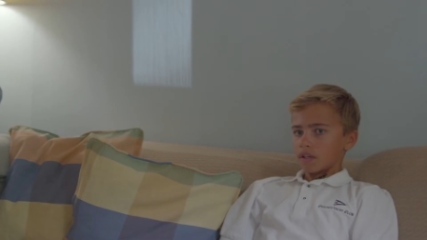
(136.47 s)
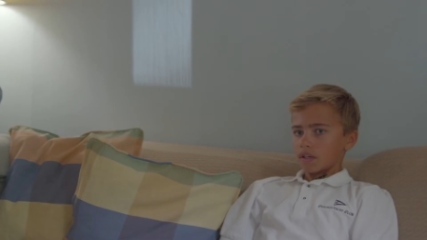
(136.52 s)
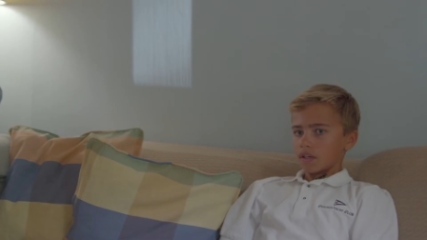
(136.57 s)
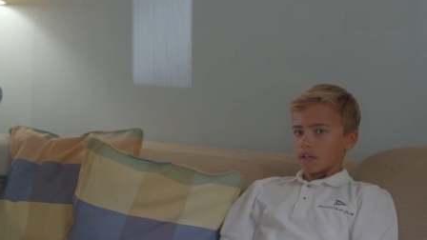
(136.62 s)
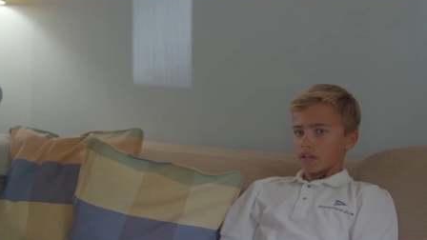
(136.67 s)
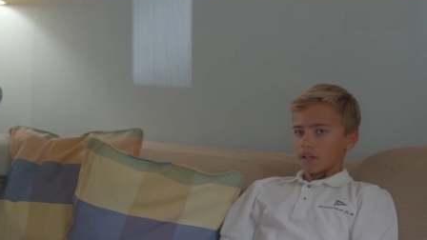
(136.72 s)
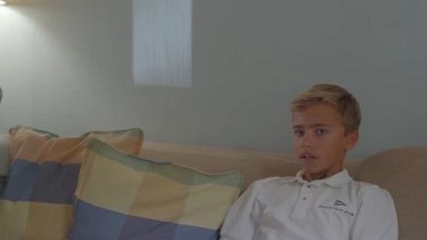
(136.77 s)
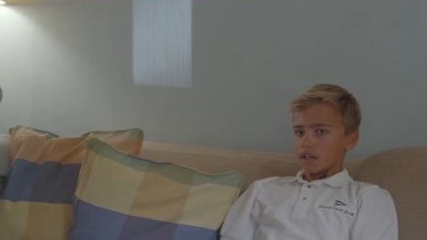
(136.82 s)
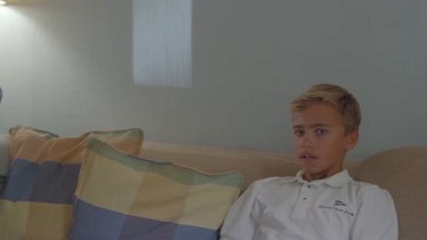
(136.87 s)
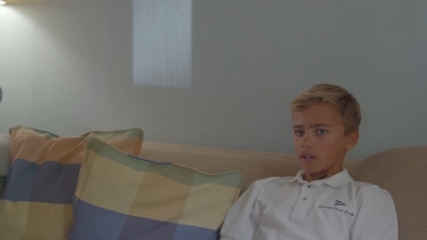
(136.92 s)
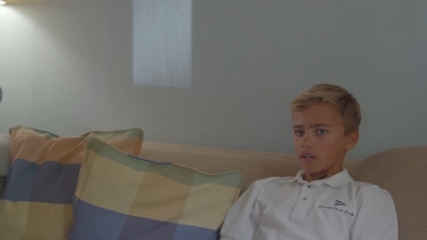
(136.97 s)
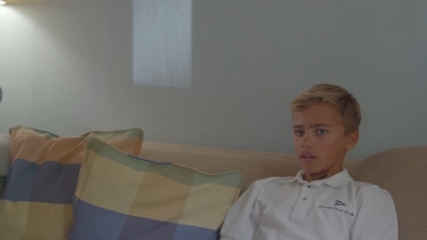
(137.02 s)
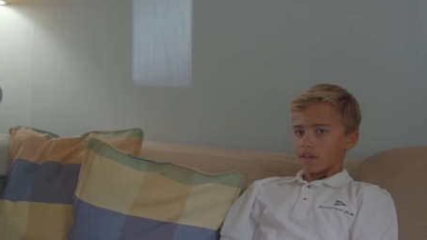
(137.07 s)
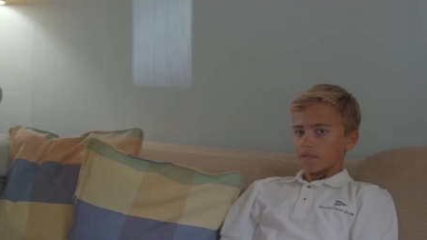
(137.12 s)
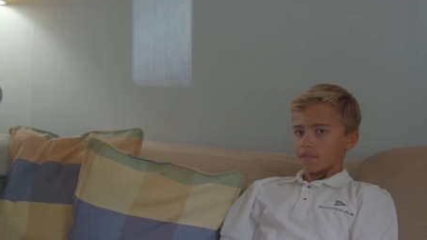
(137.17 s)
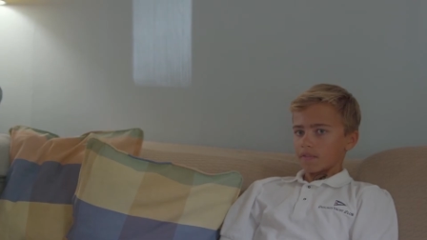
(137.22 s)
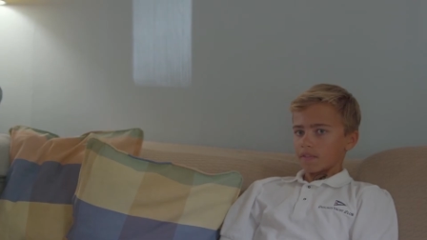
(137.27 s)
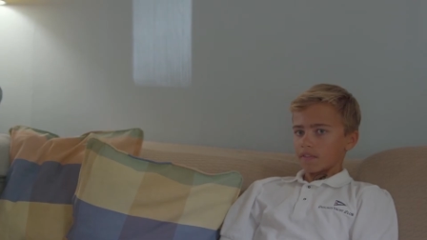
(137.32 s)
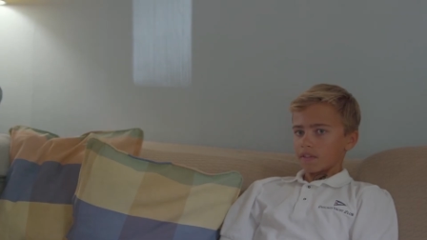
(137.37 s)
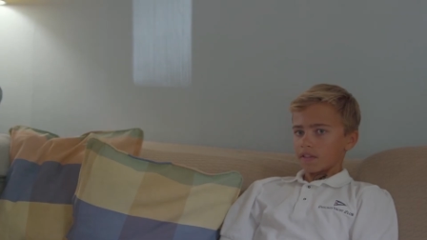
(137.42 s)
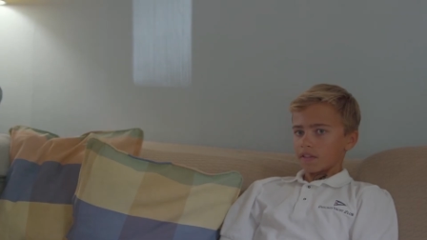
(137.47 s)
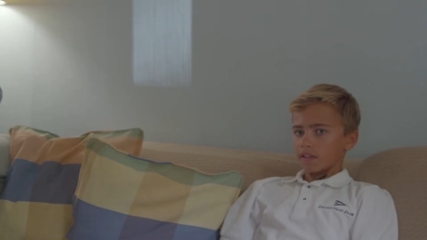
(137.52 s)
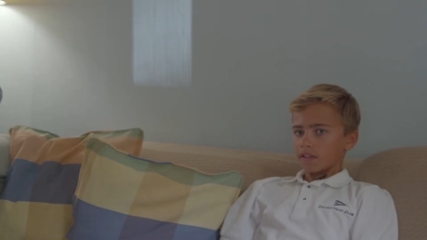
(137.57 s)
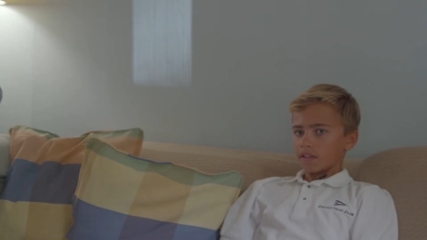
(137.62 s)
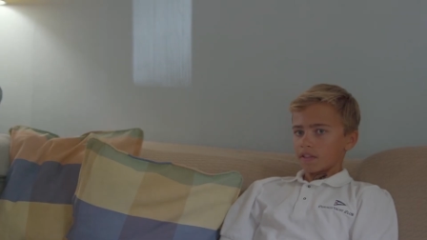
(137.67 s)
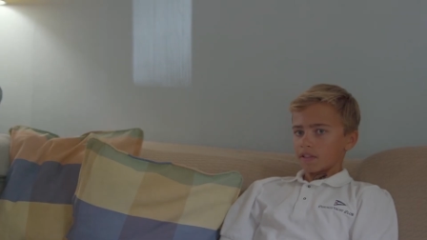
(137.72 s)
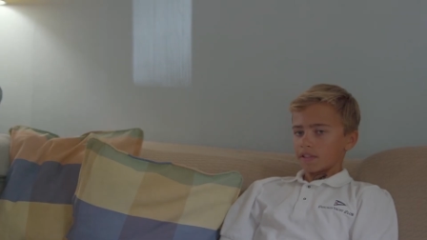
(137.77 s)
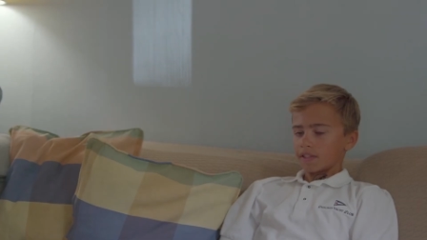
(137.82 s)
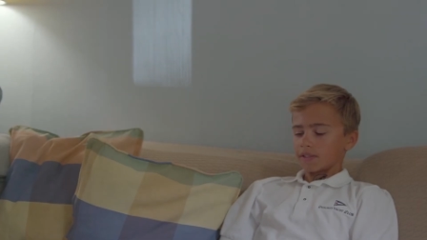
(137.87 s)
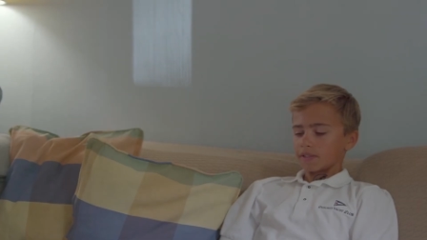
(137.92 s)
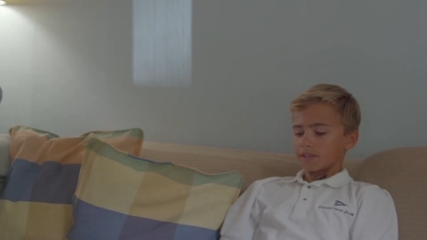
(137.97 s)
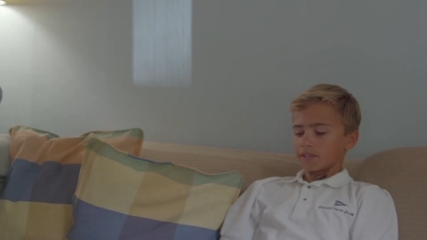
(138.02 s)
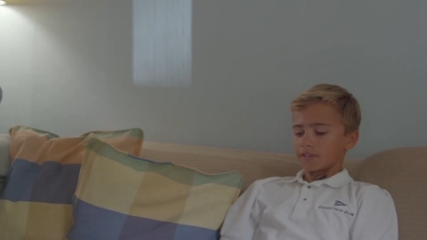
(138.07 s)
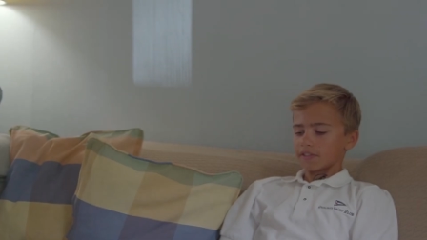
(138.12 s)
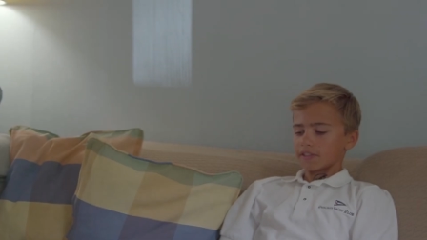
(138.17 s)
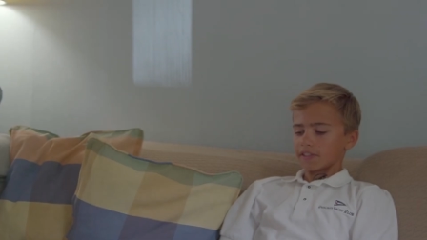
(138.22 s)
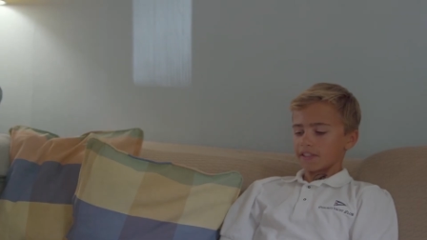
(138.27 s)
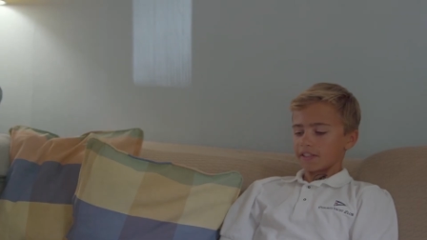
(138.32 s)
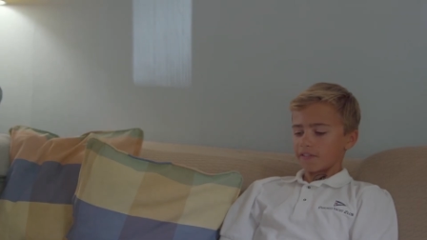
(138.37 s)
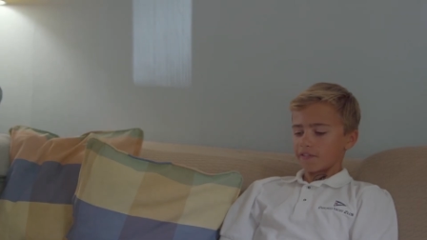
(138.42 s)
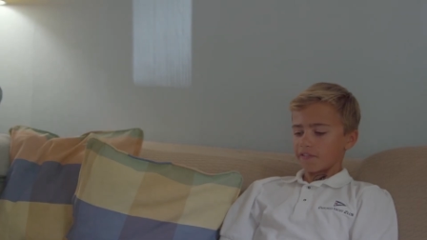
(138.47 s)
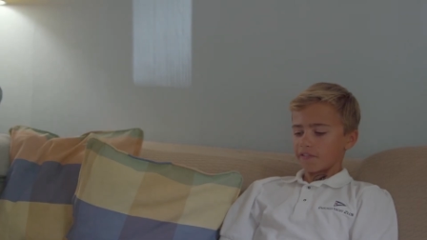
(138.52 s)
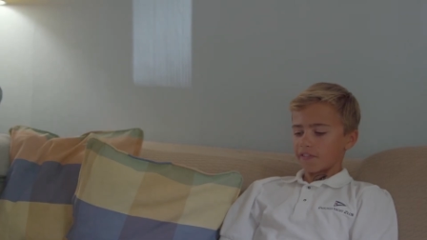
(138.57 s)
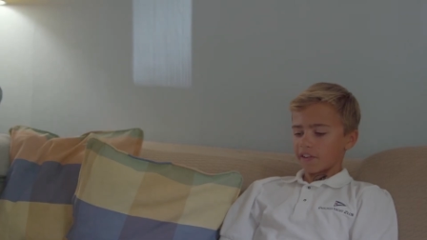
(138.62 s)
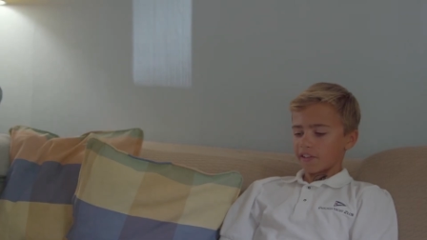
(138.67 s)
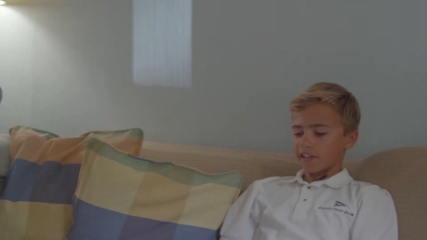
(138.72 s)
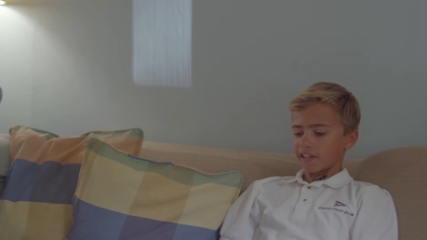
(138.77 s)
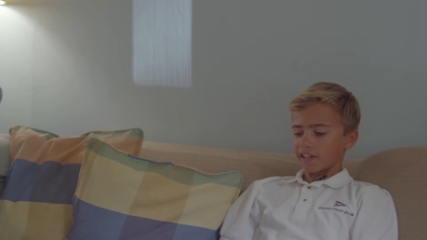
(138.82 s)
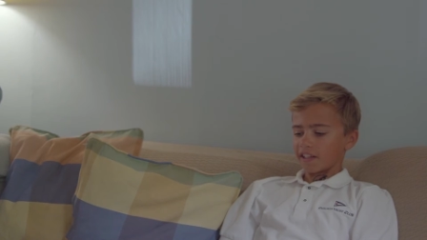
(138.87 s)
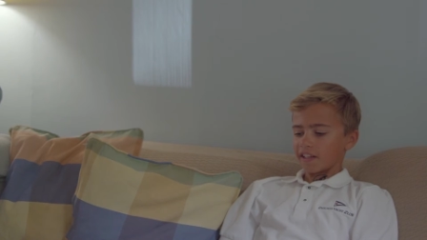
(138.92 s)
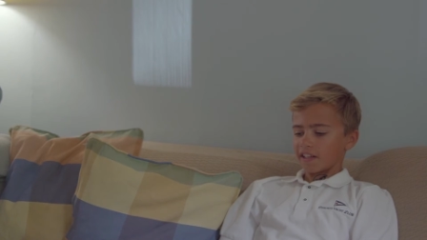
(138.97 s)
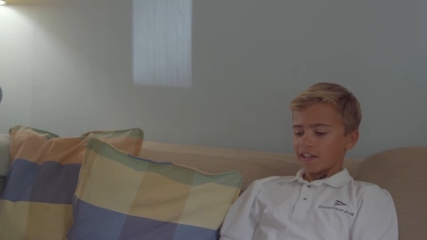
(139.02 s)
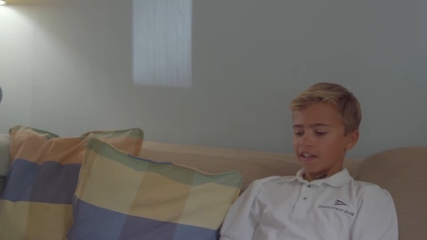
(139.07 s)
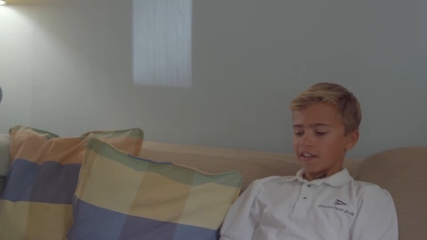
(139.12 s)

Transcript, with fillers: Um, she was really funny.